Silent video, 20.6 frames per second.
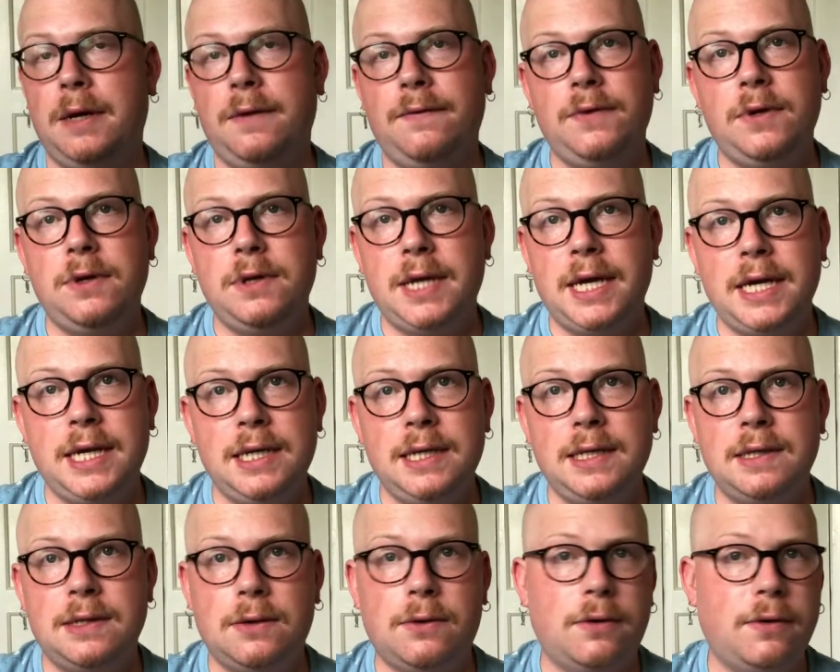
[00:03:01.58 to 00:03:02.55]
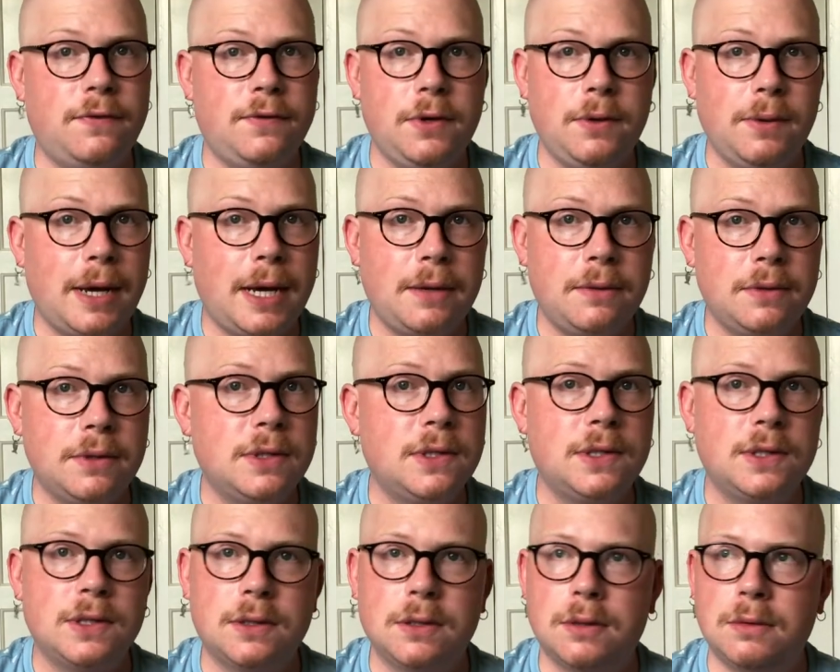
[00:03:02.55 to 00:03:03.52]
in a few days or a few
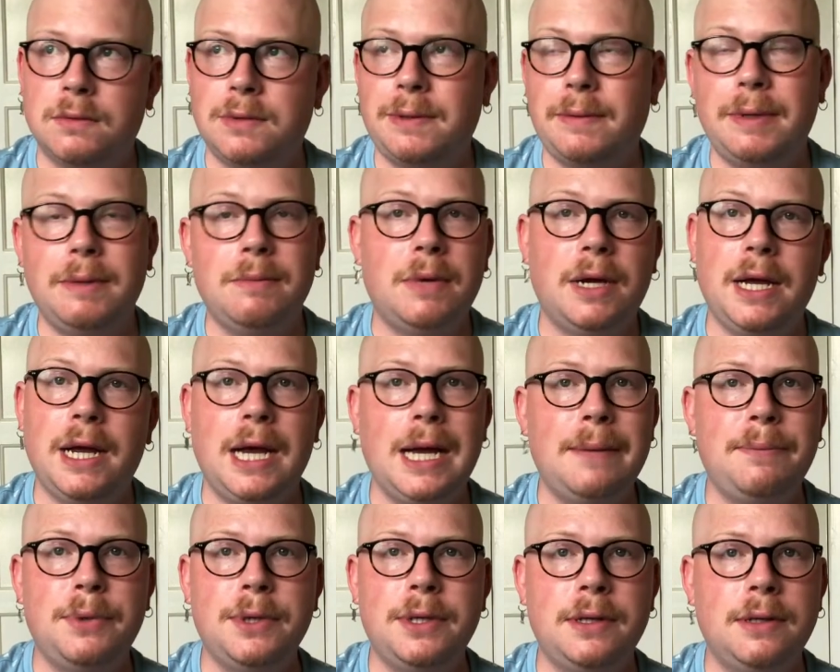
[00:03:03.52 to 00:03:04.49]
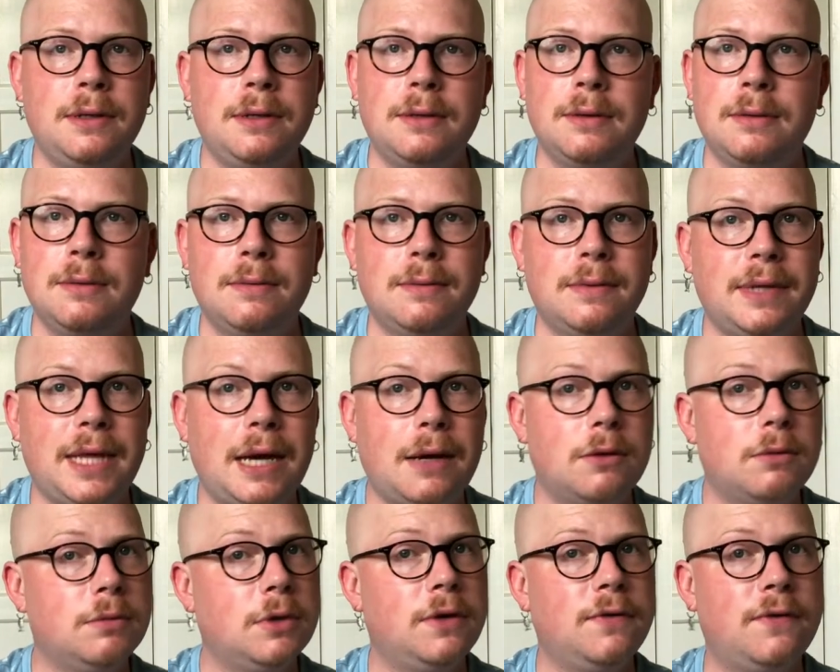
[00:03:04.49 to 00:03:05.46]
hours, something might happen. That
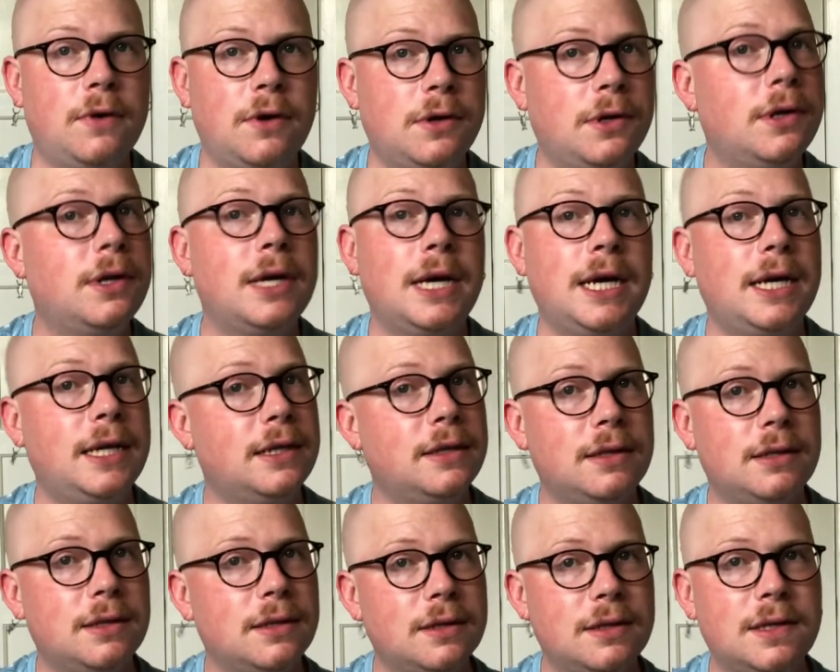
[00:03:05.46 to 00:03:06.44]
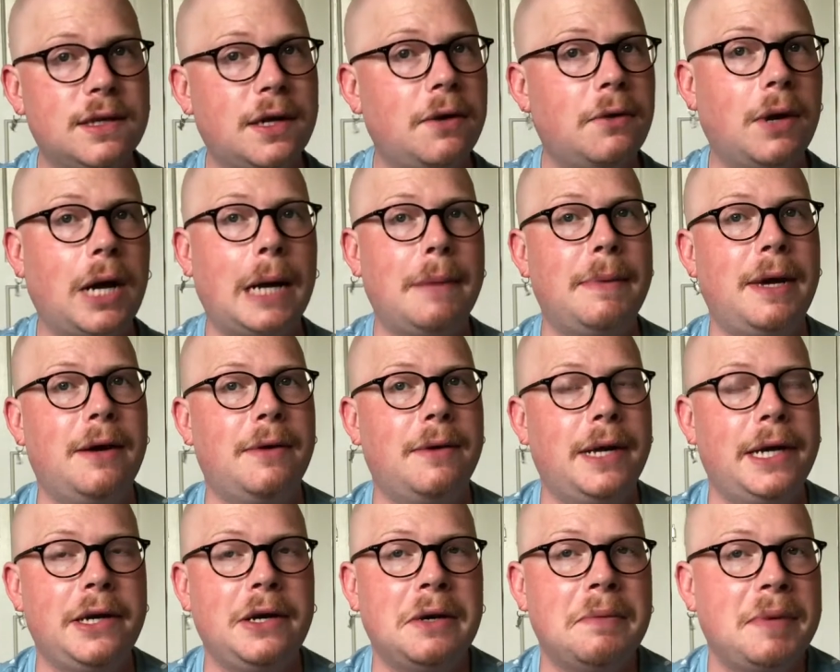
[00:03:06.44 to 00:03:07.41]
will move on and the sun will come out
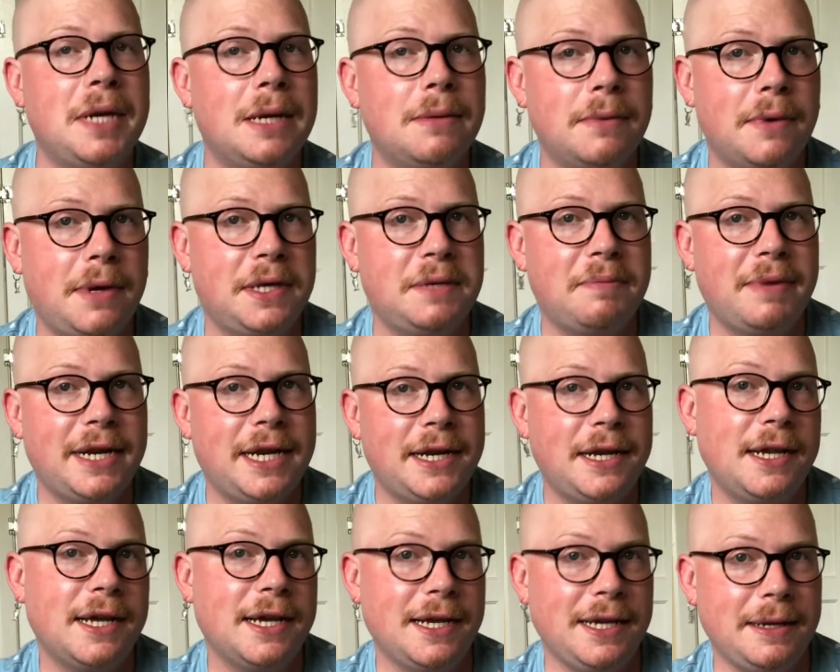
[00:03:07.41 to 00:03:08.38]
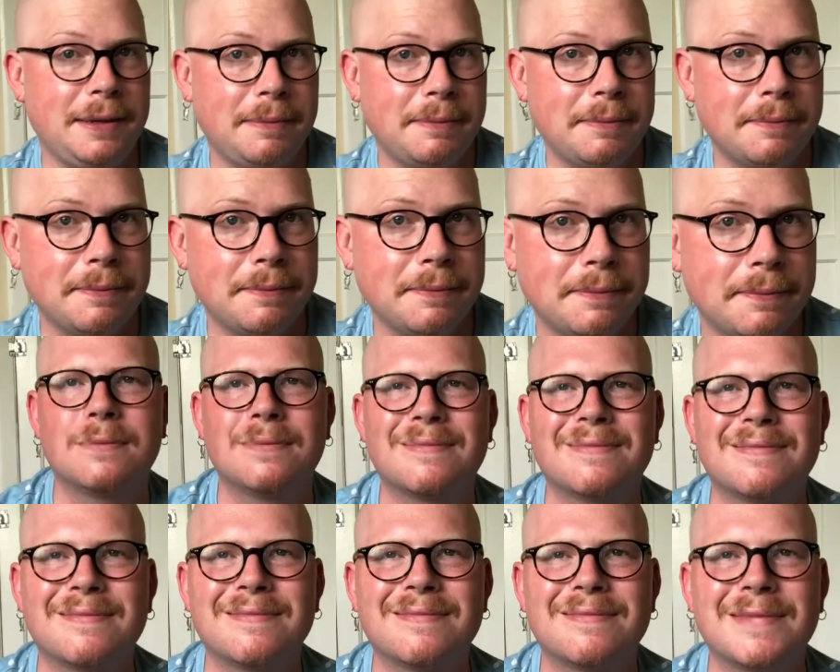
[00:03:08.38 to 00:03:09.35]
and it'll be a much better day.
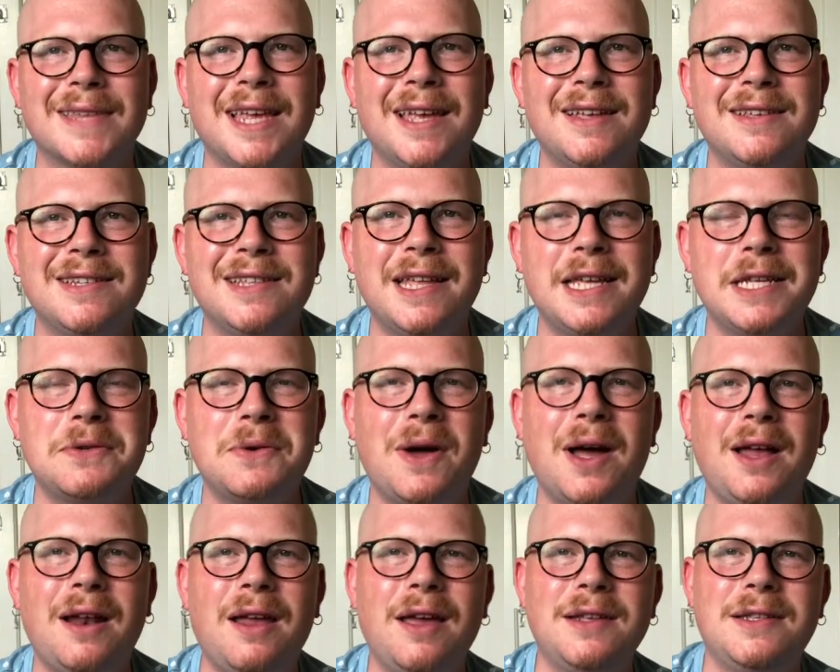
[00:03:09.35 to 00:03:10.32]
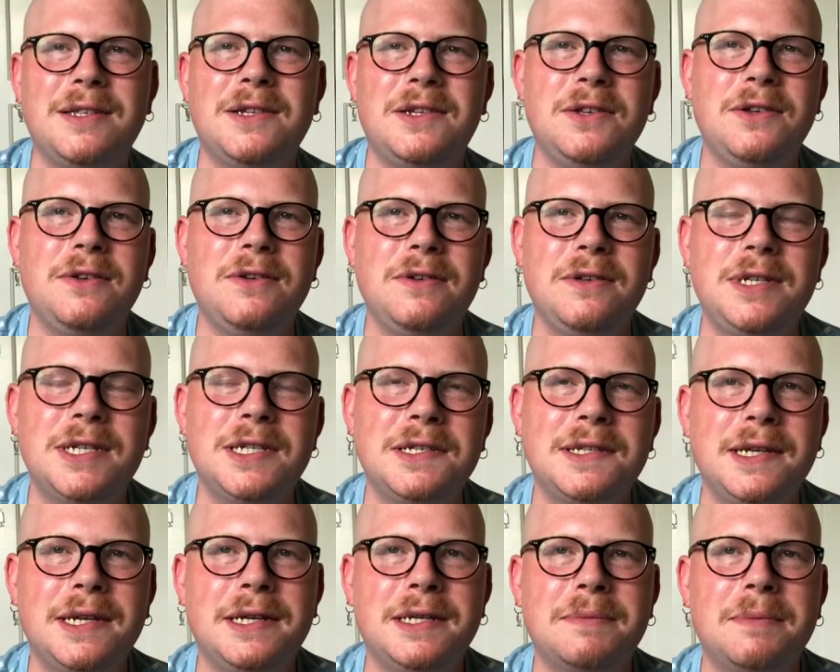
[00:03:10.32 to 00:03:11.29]
So that's what I like to do. Just
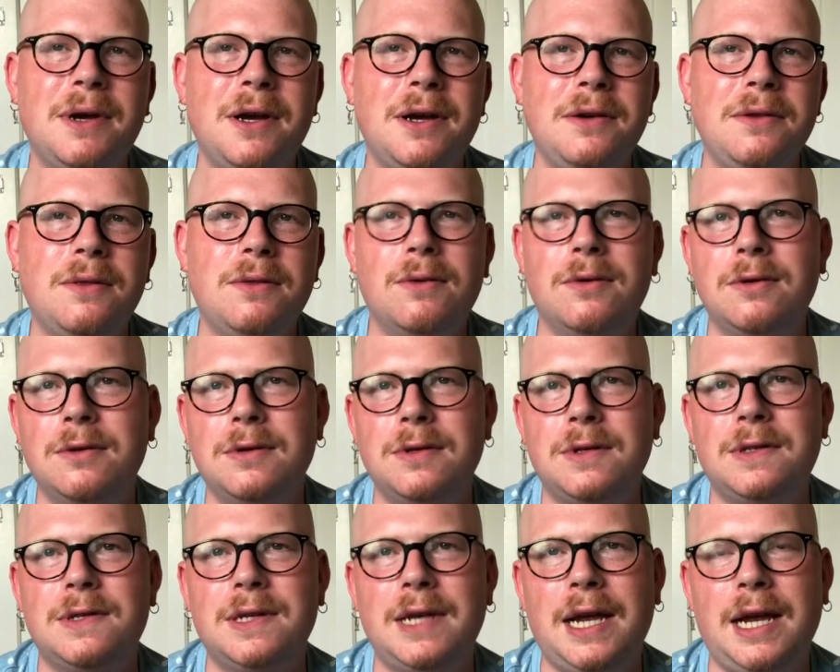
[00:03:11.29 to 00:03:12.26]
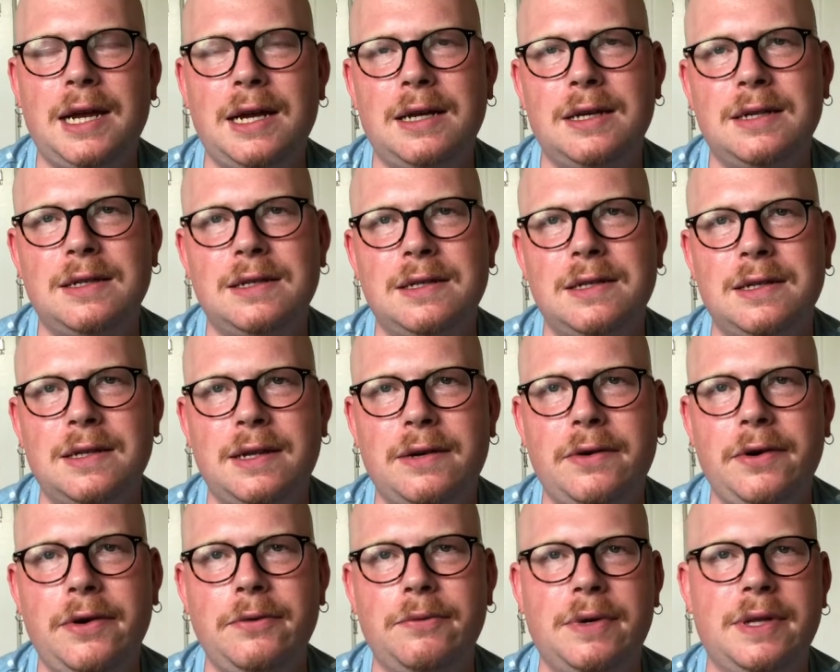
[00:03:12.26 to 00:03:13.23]
think of my own thoughts as
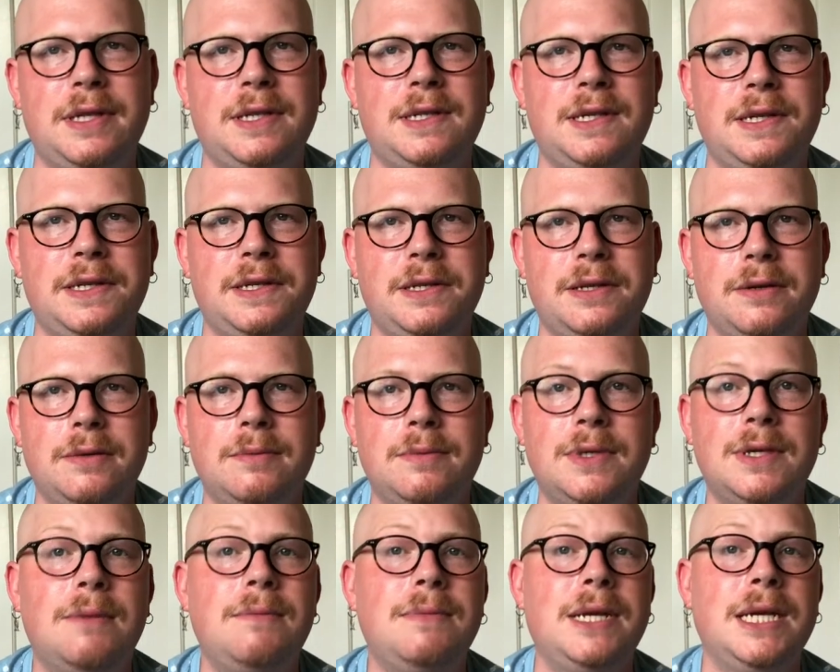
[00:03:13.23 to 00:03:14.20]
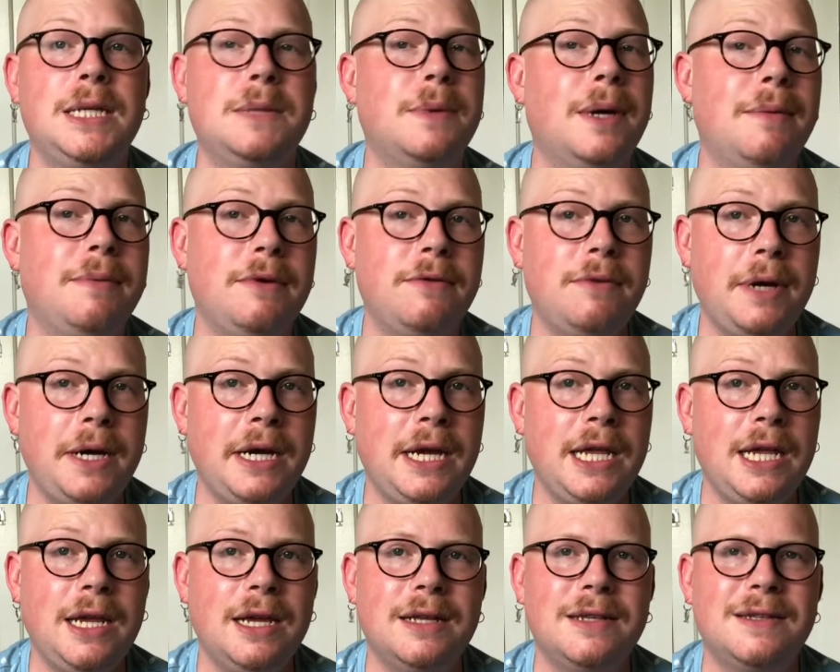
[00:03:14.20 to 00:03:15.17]
their own weather system. Some days might be
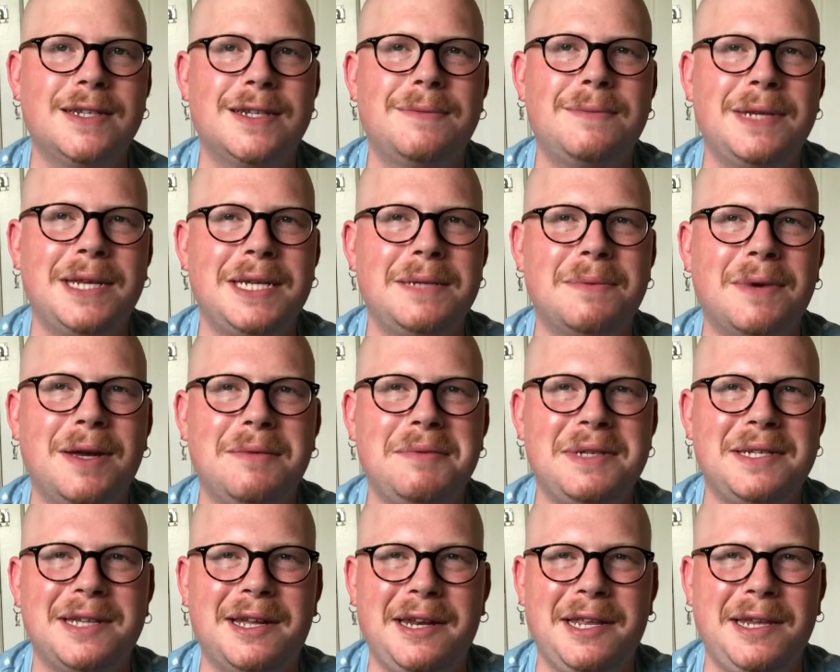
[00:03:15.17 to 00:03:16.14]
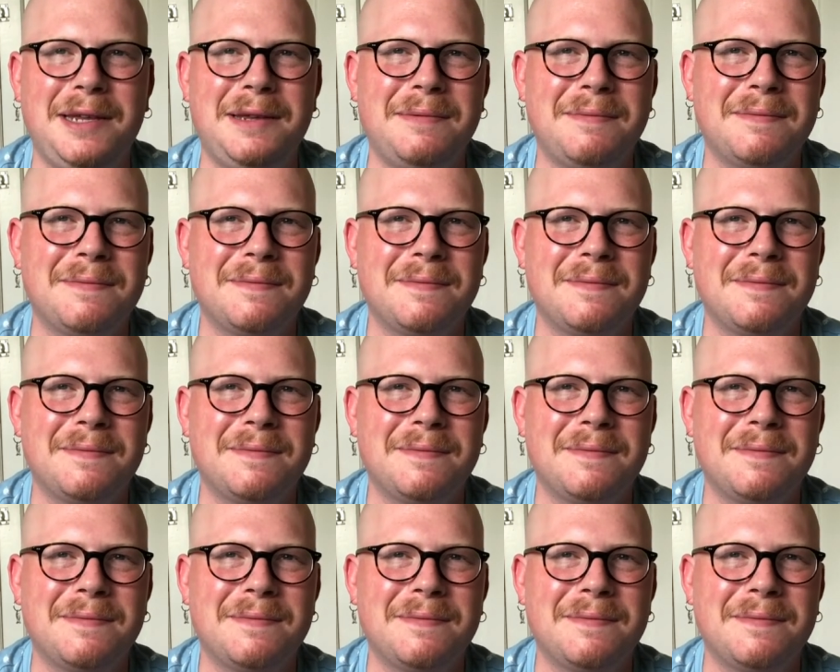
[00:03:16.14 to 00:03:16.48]
rainy and some days might be sunny.